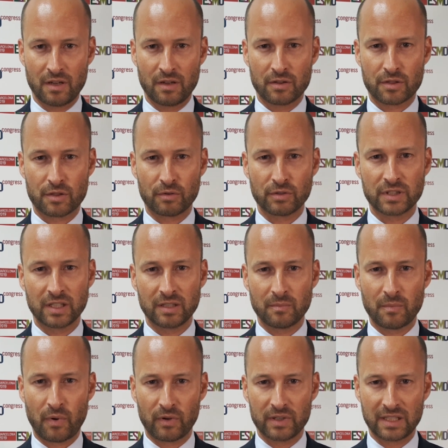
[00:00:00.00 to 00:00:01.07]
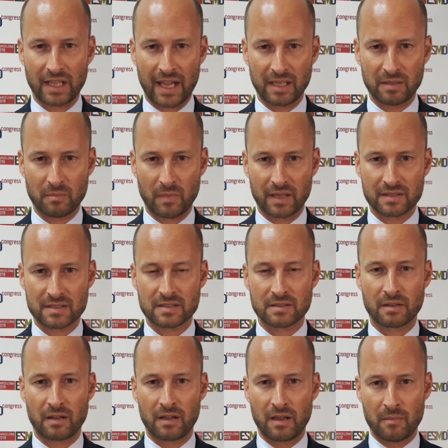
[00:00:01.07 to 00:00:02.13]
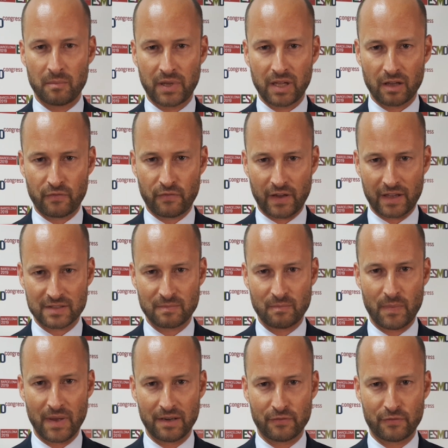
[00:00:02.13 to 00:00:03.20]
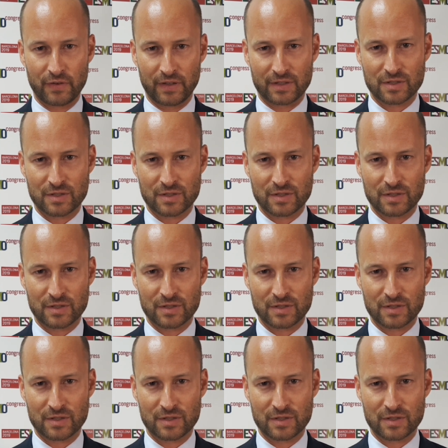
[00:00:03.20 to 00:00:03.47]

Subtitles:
13.8 months PFS benefit.